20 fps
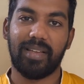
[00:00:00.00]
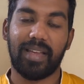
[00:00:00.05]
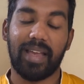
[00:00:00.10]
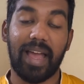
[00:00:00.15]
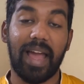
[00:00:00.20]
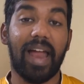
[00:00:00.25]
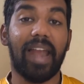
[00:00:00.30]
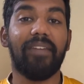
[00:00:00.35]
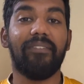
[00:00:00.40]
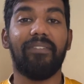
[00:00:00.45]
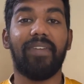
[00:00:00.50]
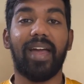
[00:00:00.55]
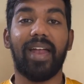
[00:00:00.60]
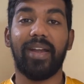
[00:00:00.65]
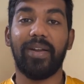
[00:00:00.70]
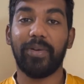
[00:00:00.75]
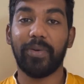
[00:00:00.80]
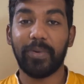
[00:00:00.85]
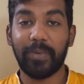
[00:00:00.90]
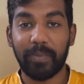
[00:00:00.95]
And where
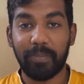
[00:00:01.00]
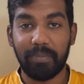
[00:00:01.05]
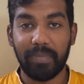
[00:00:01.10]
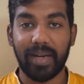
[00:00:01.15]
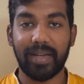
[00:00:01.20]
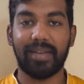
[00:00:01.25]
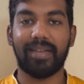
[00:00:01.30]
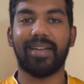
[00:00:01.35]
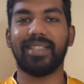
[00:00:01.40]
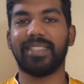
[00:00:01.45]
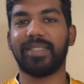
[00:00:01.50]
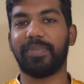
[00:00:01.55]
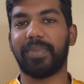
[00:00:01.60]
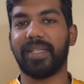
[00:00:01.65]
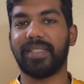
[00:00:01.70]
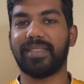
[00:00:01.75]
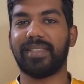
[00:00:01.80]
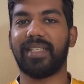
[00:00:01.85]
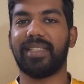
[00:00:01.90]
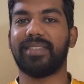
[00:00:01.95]
do Madras
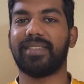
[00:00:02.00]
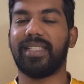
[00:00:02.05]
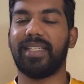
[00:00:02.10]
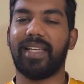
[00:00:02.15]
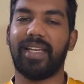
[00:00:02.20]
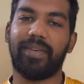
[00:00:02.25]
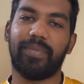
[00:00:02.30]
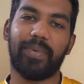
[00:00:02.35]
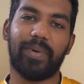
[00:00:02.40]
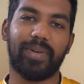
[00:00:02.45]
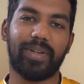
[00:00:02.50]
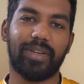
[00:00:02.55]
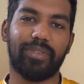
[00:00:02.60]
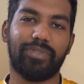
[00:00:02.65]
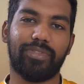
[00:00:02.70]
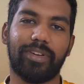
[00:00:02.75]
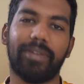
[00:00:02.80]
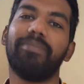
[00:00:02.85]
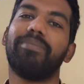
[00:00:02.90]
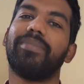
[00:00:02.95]
presidency get water
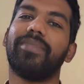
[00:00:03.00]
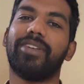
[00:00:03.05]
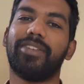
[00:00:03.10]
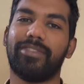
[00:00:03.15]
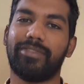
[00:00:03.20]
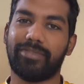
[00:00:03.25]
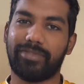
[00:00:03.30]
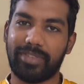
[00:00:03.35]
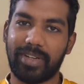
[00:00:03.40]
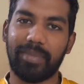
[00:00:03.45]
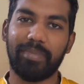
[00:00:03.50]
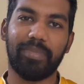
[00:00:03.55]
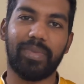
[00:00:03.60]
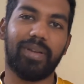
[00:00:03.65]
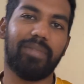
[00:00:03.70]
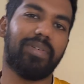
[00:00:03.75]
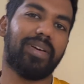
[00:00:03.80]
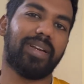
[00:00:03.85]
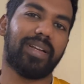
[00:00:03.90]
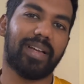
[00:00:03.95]
from? From
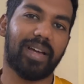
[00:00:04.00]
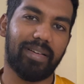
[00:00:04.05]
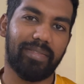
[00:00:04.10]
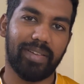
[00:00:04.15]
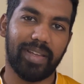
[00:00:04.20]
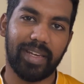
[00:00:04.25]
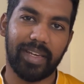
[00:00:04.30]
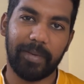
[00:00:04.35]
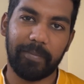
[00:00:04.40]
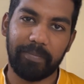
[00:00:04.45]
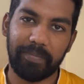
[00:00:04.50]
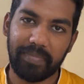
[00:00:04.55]
river Kaveri.